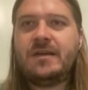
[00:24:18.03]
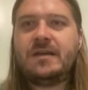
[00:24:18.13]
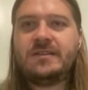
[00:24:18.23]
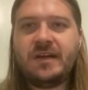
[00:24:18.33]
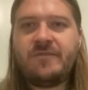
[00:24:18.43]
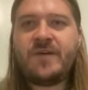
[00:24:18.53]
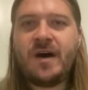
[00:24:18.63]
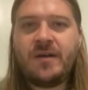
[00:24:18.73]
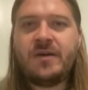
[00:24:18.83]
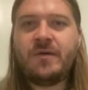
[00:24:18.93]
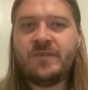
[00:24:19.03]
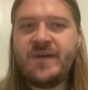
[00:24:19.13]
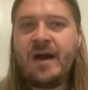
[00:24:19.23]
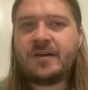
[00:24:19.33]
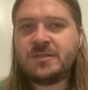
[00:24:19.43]
Terry Fontenot and the
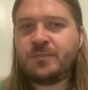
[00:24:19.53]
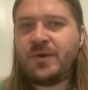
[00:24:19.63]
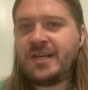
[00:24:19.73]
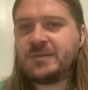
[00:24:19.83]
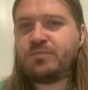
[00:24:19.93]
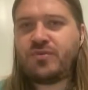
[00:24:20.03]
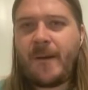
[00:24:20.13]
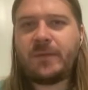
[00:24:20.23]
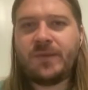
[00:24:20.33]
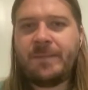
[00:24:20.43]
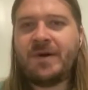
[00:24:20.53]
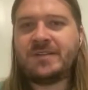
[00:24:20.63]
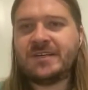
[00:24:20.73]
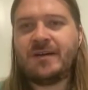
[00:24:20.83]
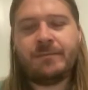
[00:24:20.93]
Falcons brass probably
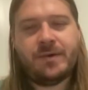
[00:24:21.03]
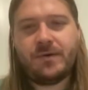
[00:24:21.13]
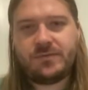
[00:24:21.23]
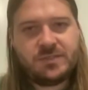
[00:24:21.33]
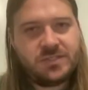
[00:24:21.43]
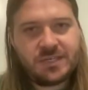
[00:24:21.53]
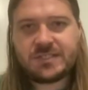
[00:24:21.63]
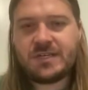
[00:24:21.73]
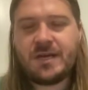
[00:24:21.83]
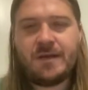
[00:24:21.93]
punting on both. Just